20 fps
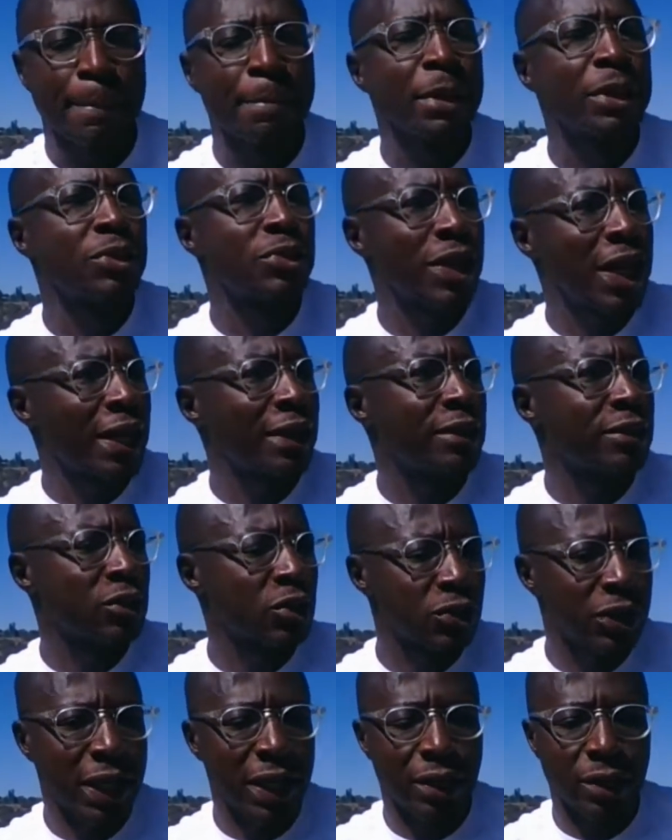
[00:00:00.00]
But
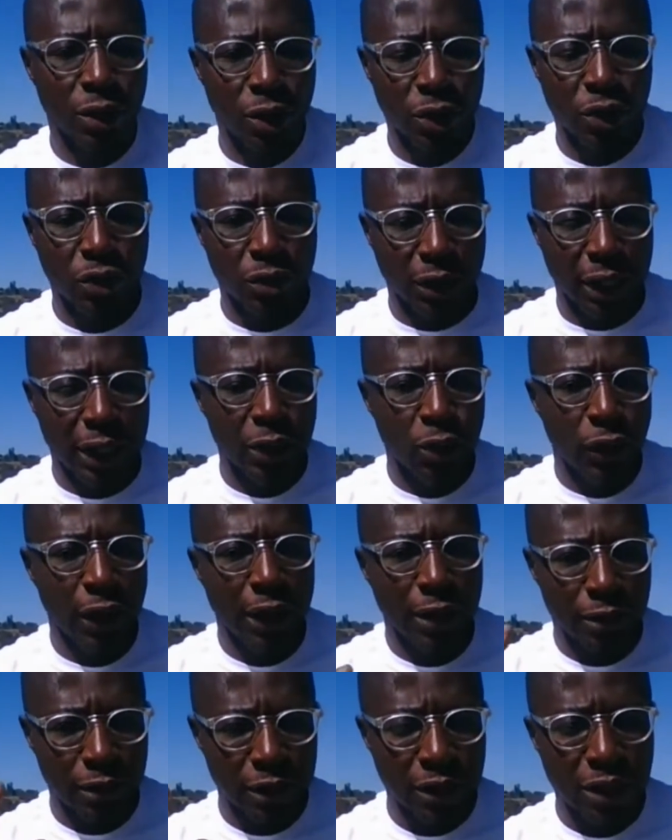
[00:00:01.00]
today, or
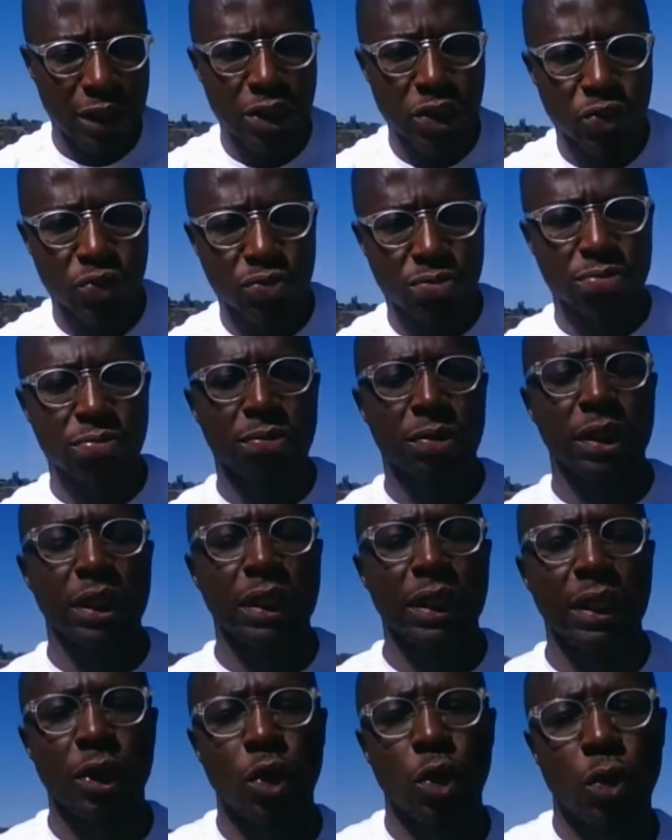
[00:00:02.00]
anyway, in this,
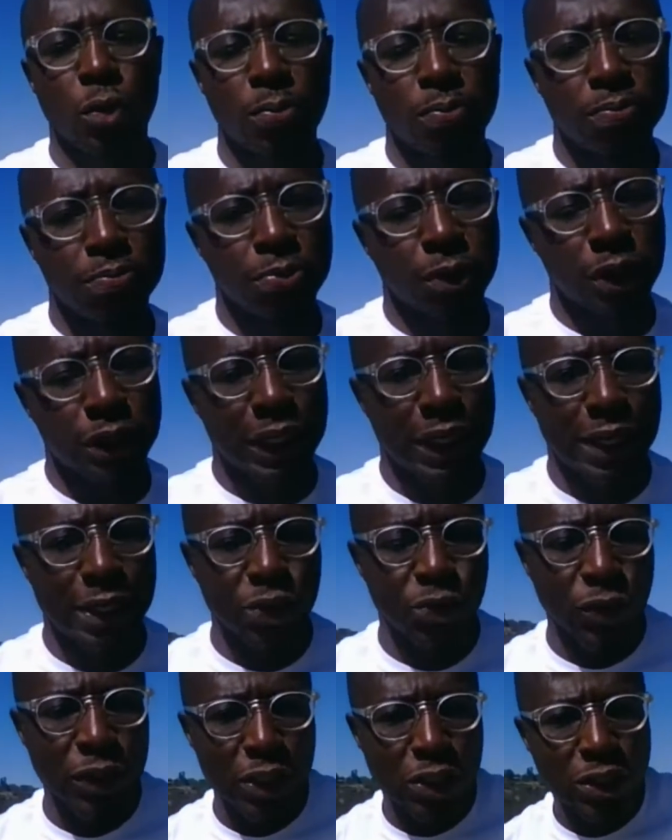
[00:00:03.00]

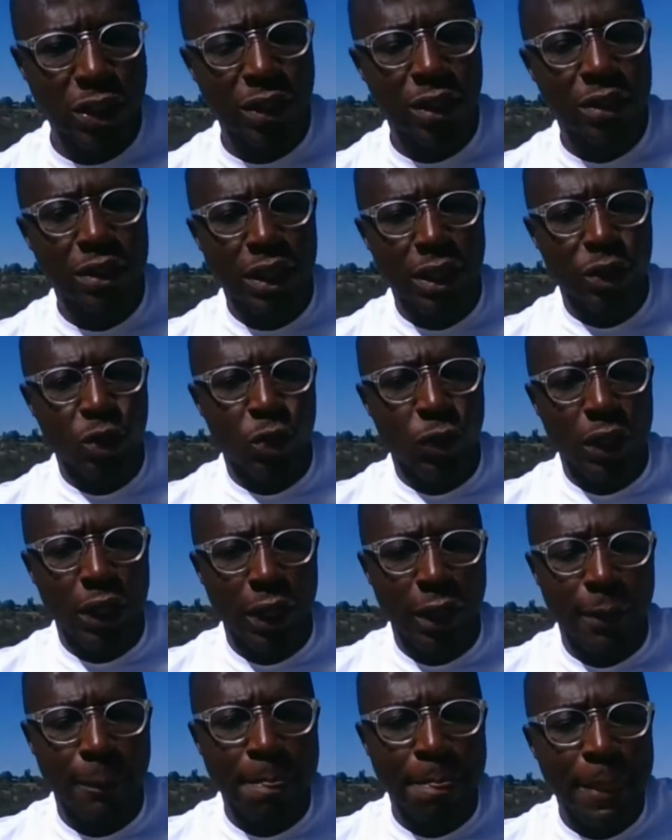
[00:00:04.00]
broadcast, we're just gonna deal with
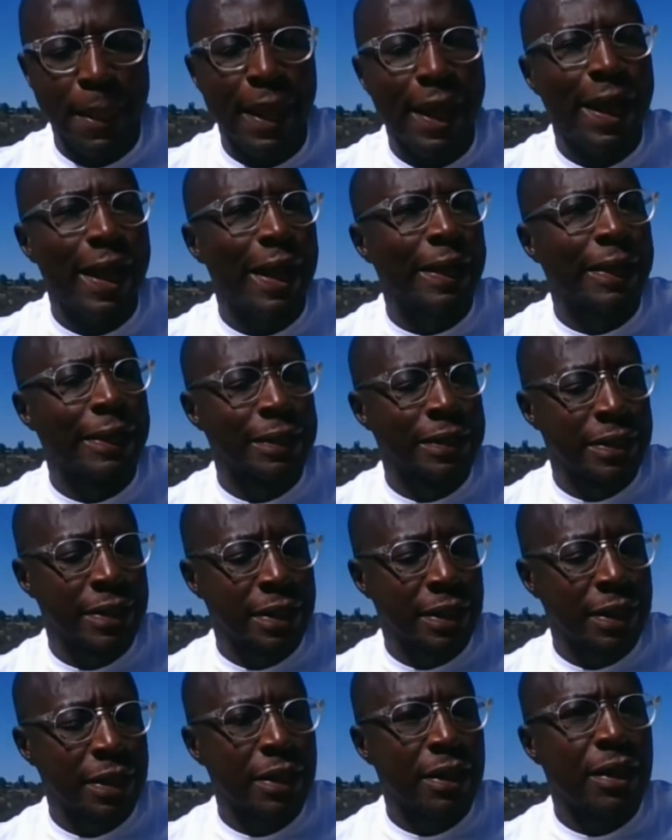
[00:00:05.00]
him and
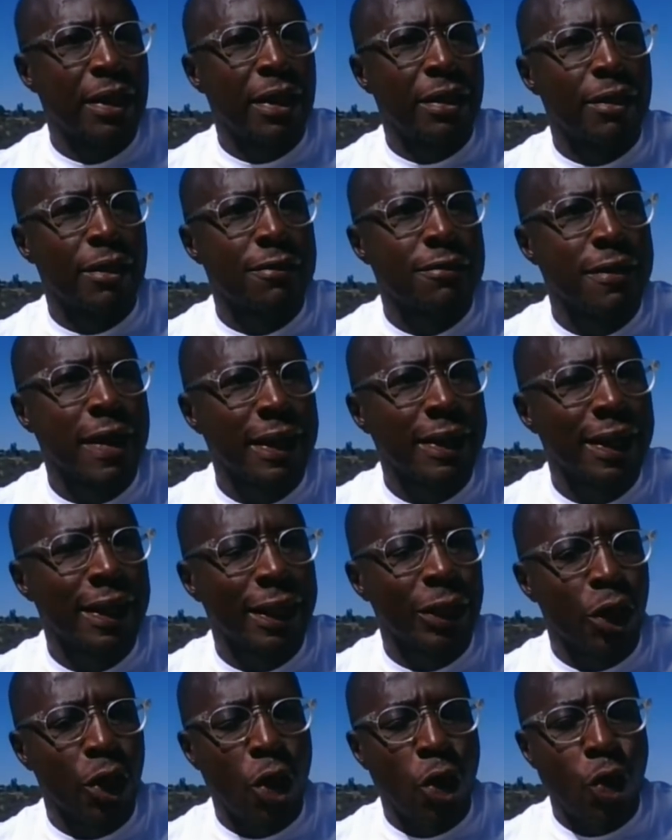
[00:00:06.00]
the fact
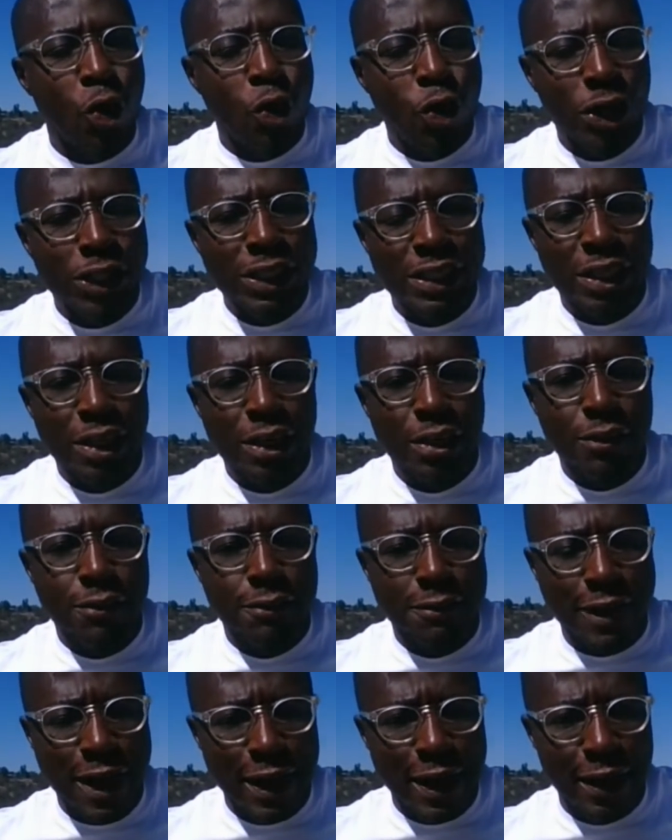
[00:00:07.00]
that, was he
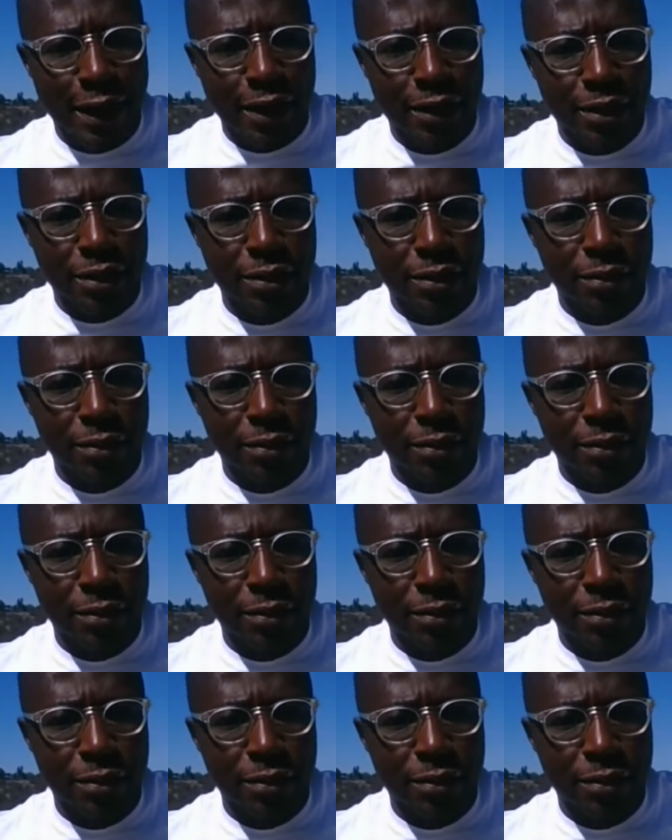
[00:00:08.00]
fired,